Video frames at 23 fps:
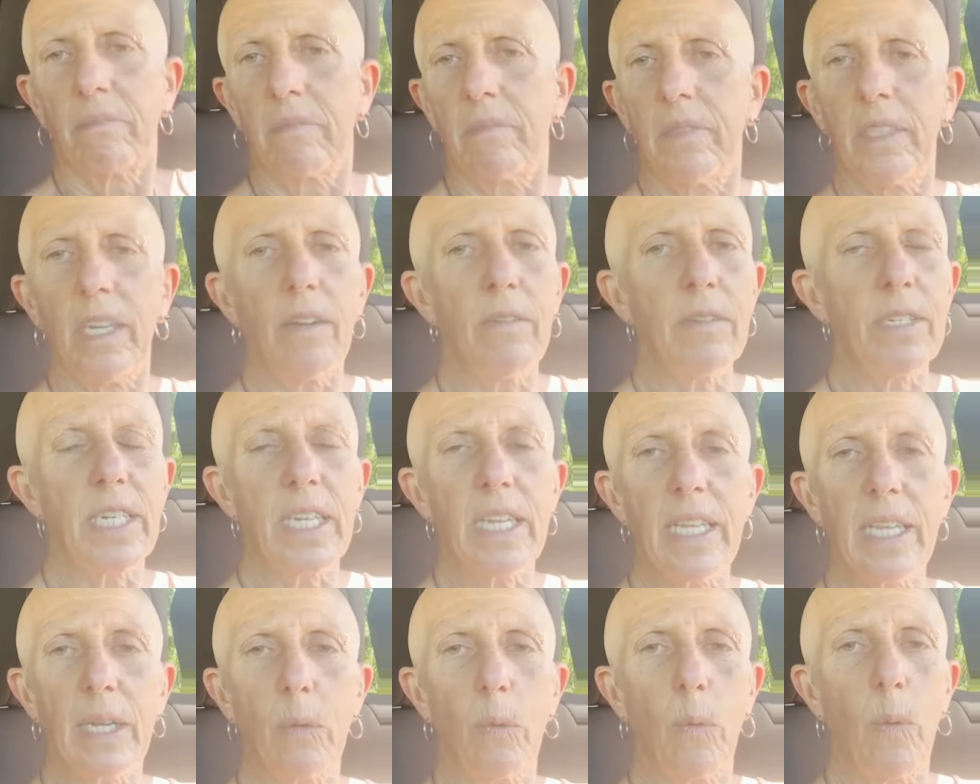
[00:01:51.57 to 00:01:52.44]
no
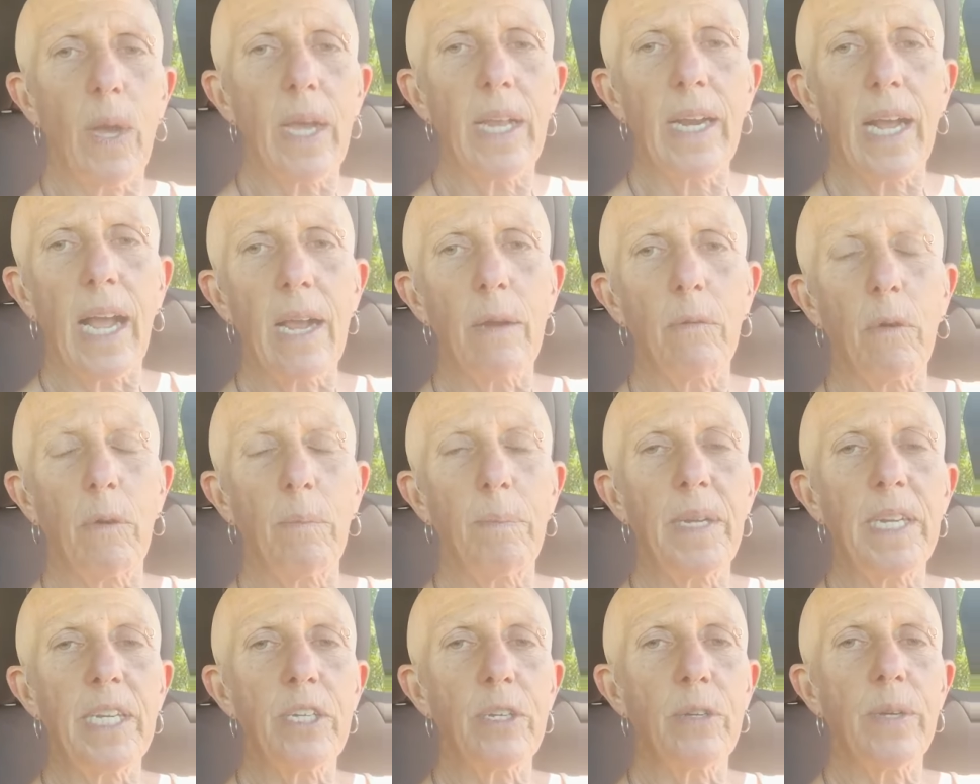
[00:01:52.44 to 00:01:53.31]
telling what I will
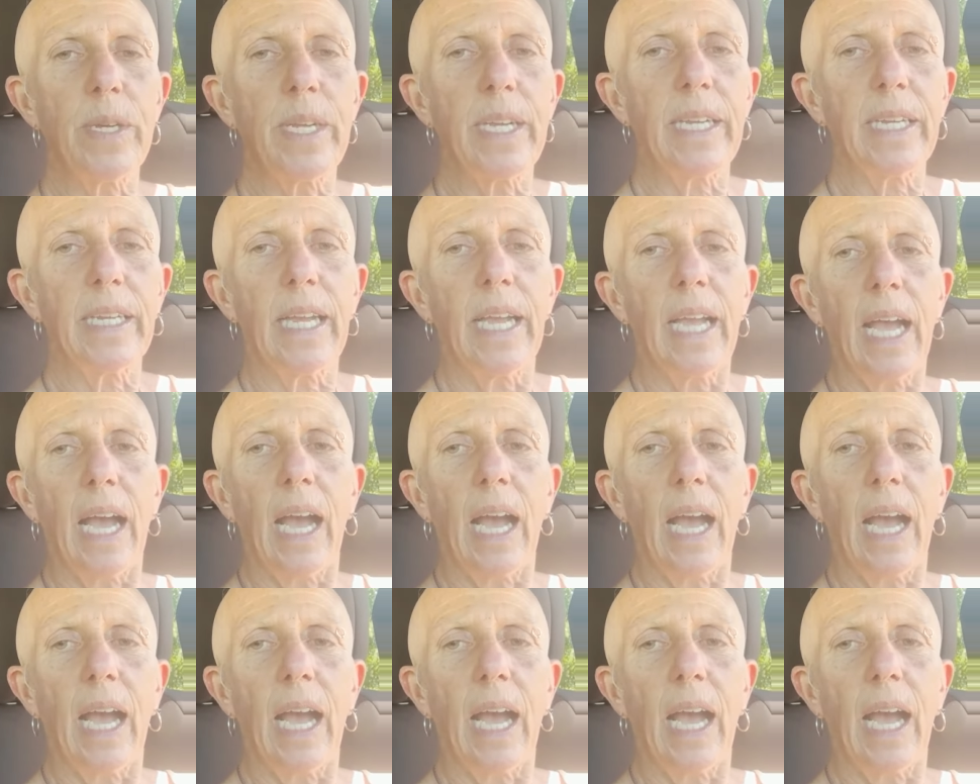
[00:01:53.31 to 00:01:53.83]
be doing.